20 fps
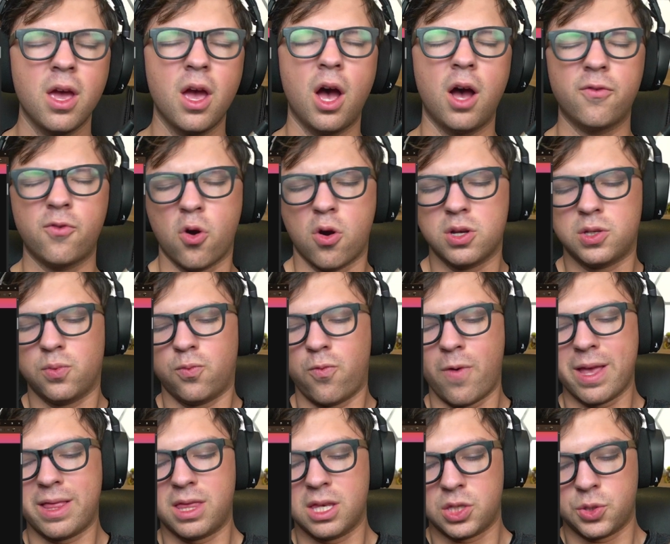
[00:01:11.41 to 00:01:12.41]
Of course,
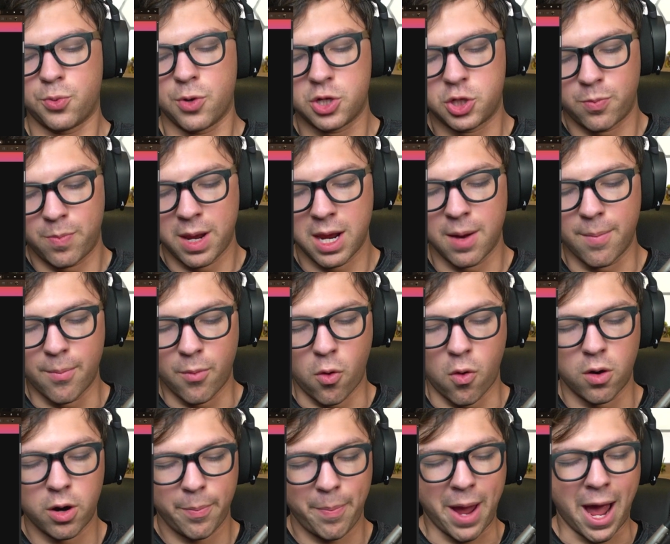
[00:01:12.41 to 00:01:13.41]
with the Switch being
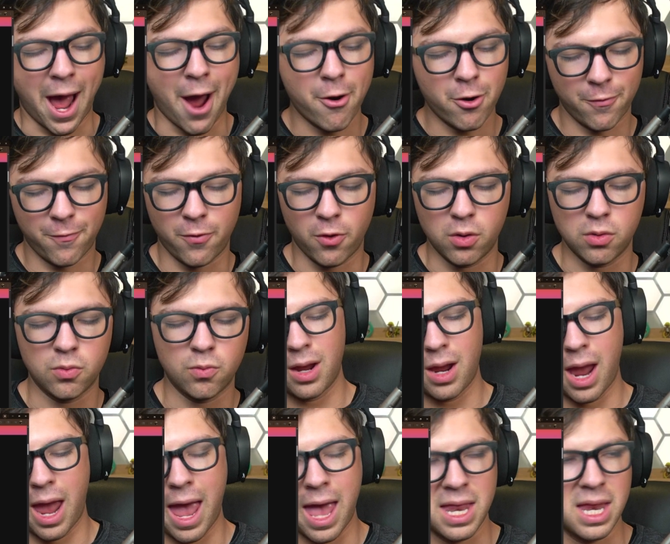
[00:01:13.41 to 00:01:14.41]
more powerful
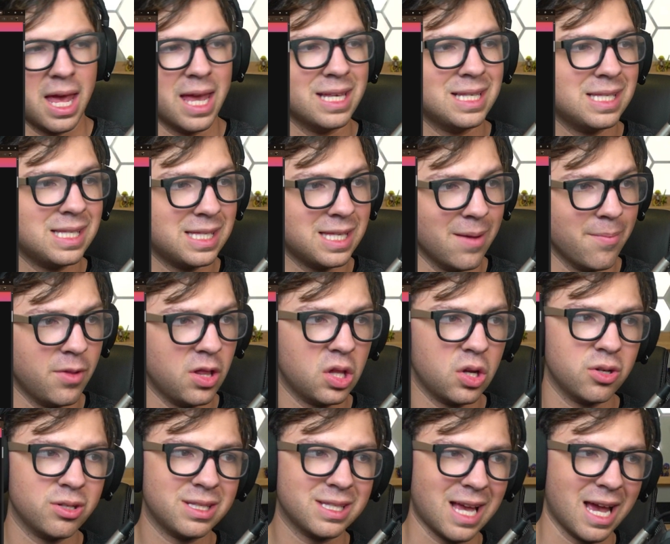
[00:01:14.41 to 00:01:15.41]
and a
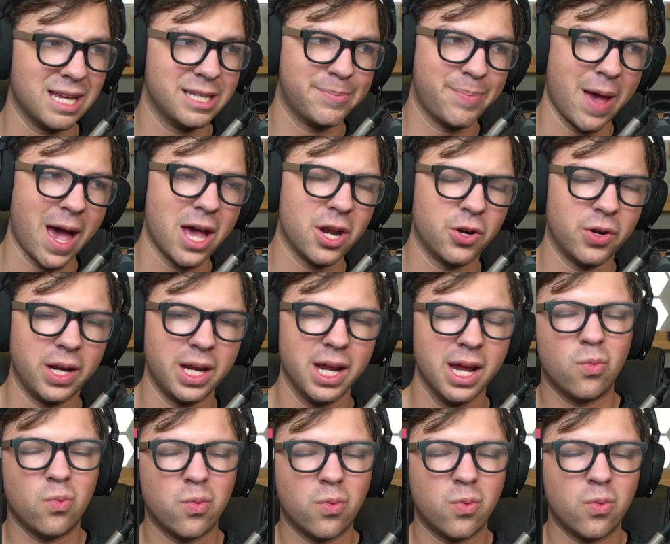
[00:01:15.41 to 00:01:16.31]
similar size battery,